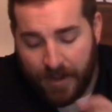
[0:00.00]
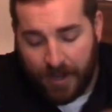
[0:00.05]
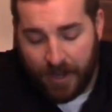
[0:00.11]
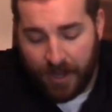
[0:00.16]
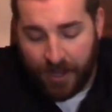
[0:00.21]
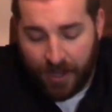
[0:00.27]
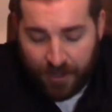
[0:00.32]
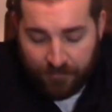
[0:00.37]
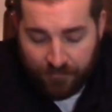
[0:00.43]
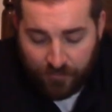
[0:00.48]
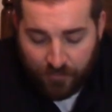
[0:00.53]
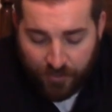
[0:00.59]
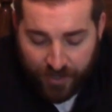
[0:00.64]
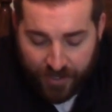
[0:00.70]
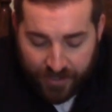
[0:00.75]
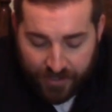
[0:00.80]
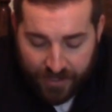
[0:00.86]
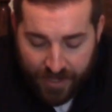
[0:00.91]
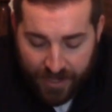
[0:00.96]
Um,
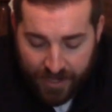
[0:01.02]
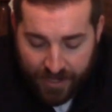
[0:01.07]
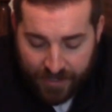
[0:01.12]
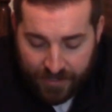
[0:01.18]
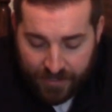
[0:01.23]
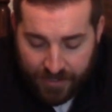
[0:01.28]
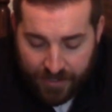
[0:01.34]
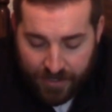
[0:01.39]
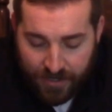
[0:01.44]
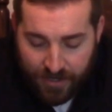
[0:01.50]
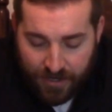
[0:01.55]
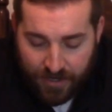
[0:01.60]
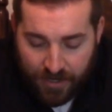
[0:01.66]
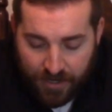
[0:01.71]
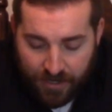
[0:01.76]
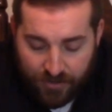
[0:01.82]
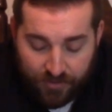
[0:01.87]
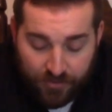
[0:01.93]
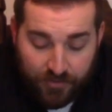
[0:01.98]
looking ahead
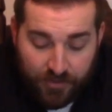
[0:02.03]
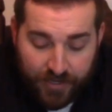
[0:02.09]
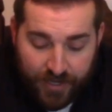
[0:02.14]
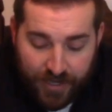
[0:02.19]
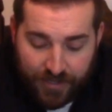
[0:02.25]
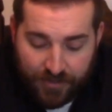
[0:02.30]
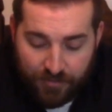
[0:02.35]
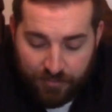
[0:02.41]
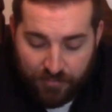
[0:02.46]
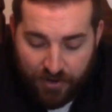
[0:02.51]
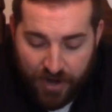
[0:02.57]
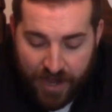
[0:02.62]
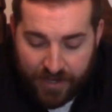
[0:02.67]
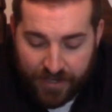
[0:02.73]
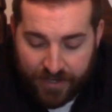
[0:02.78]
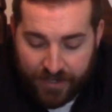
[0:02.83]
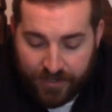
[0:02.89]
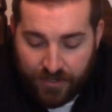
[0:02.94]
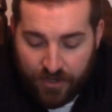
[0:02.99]
uh, or looking at the
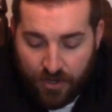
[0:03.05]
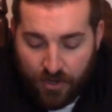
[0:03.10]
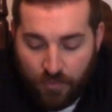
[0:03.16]
bracket,